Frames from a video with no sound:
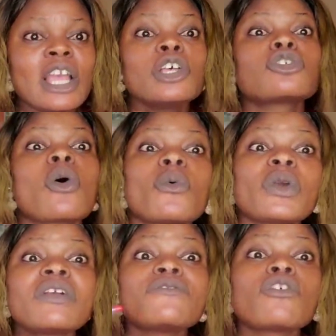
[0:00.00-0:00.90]
Some
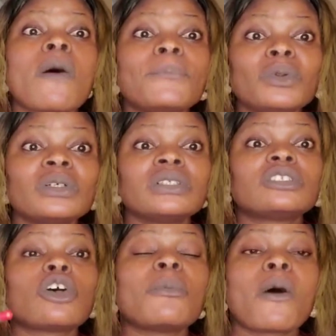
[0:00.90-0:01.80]
we even
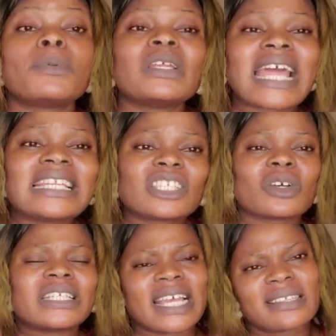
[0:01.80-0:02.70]
uploaded it
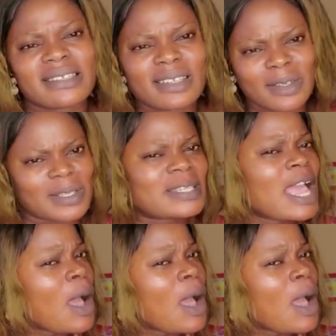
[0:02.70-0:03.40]
on their status.